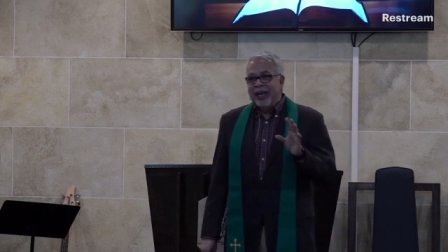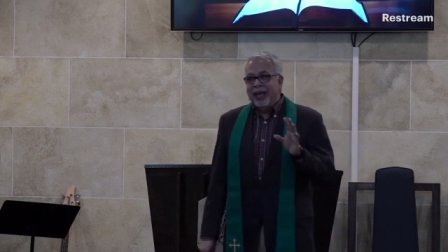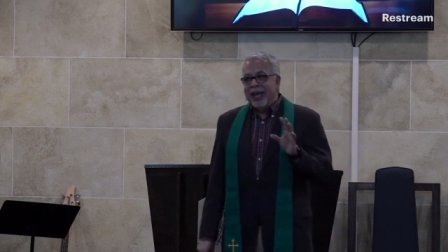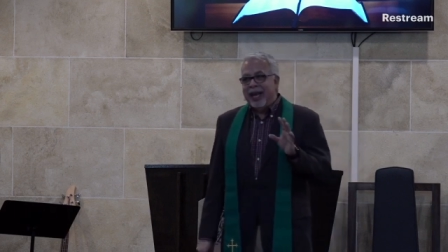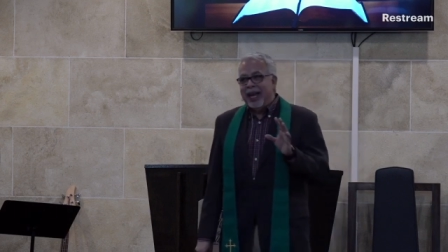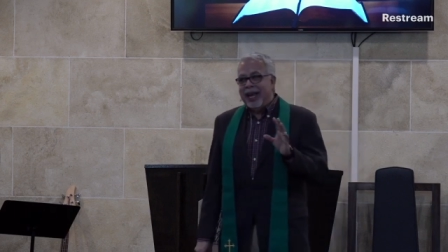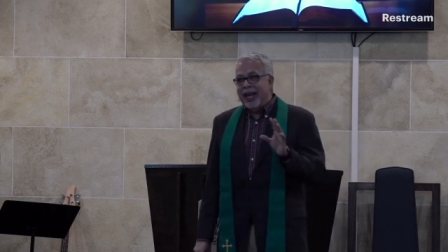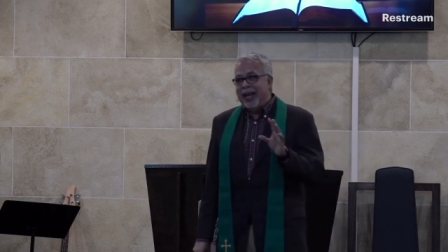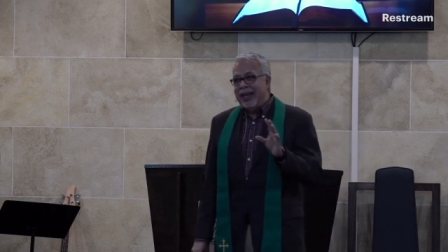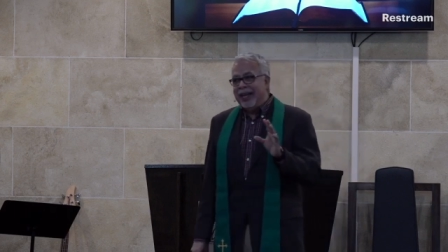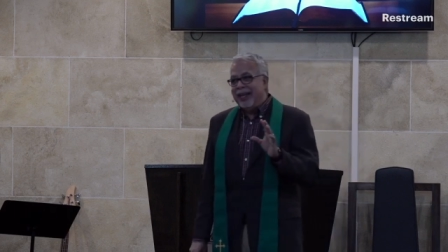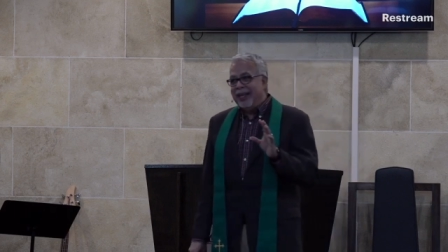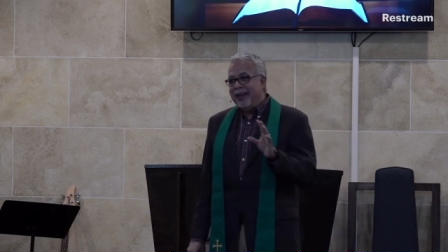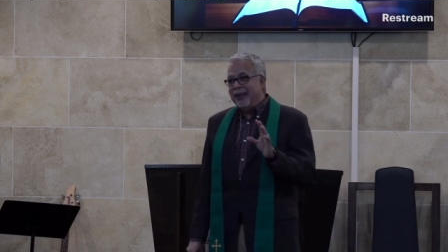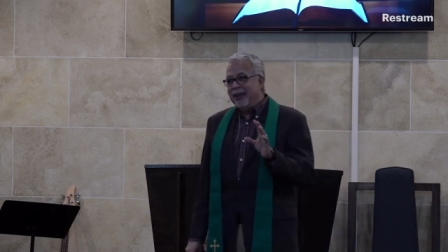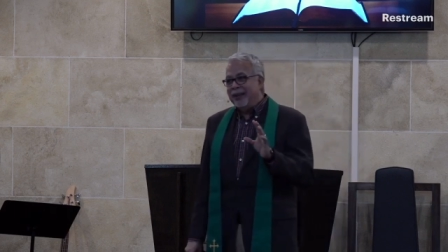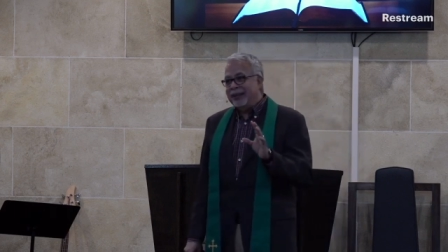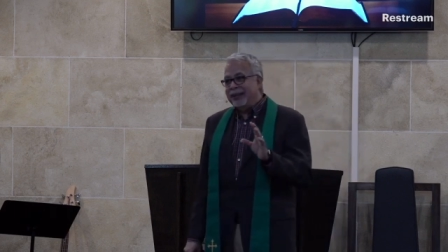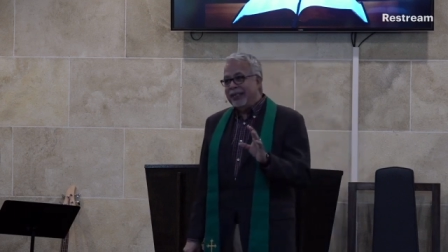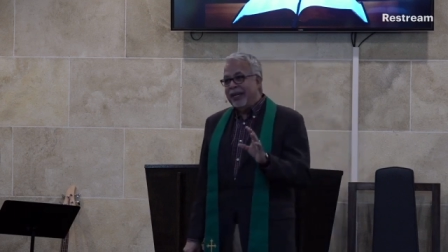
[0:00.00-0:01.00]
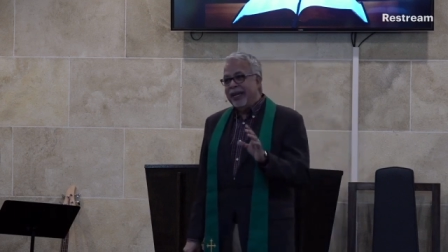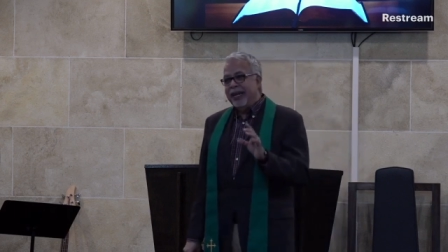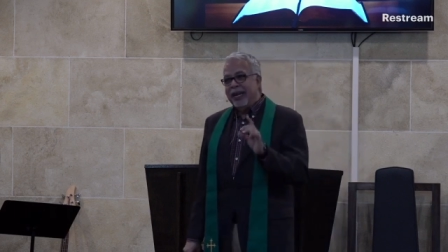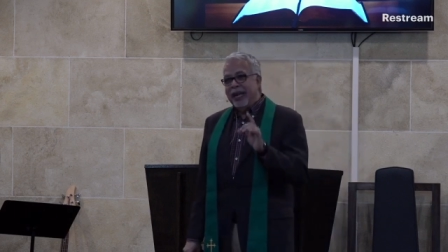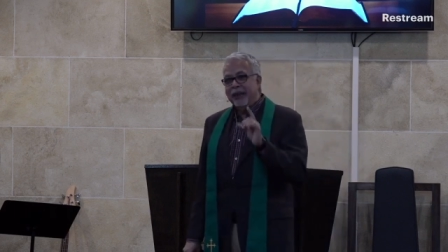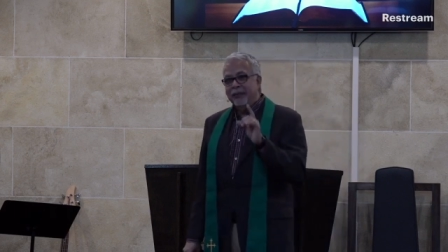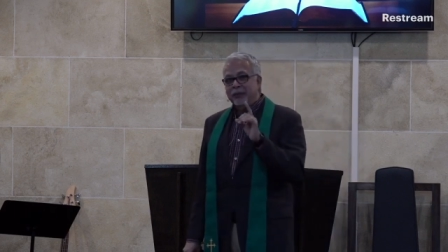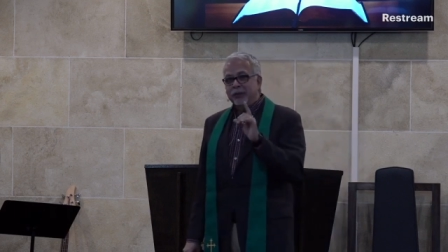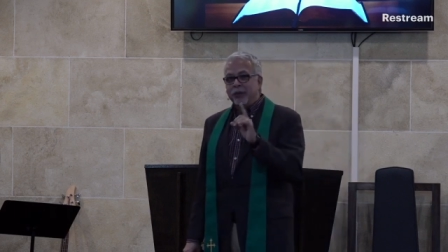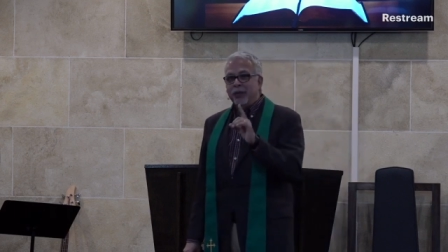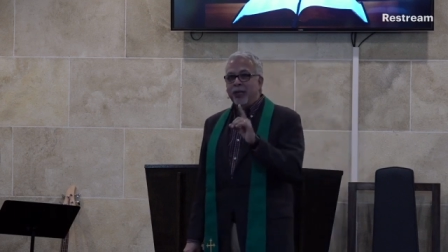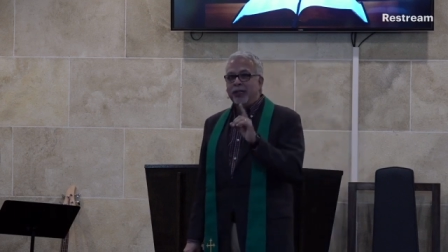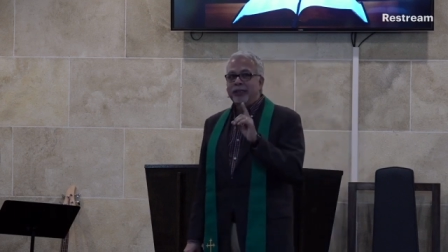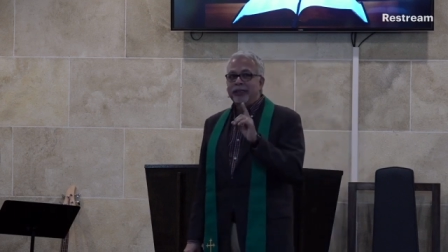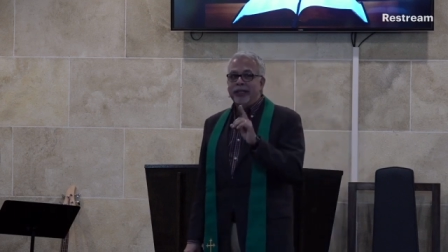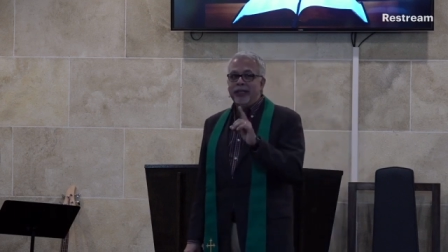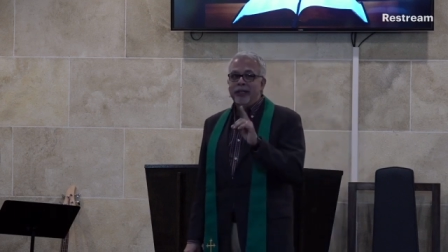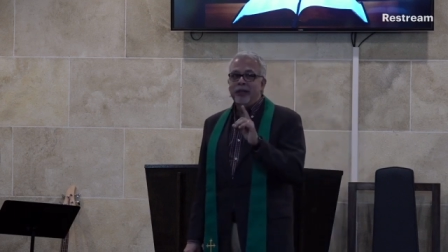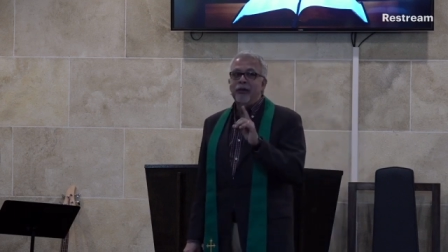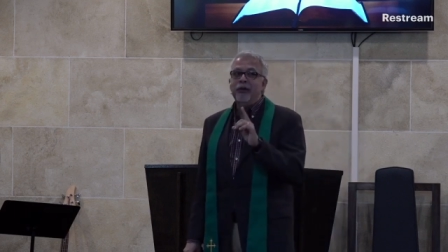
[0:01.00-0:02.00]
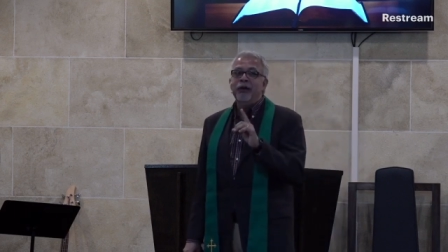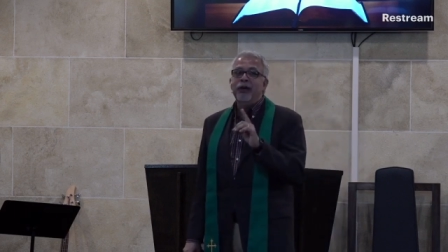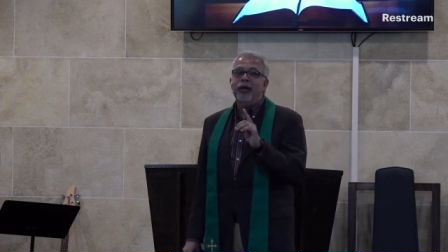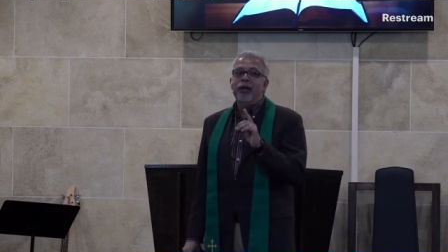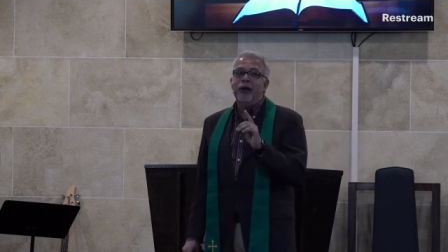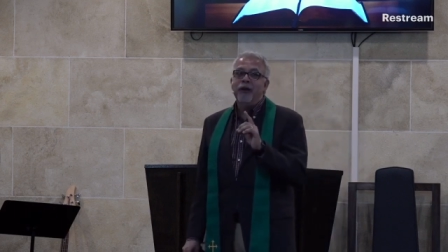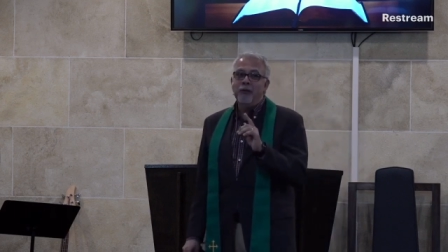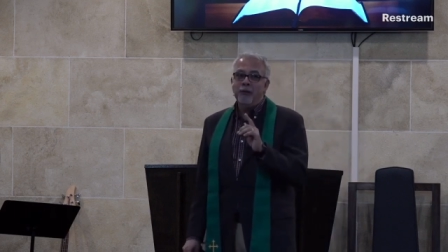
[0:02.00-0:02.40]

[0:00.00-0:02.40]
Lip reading: And you're saying, I'm trusting you to help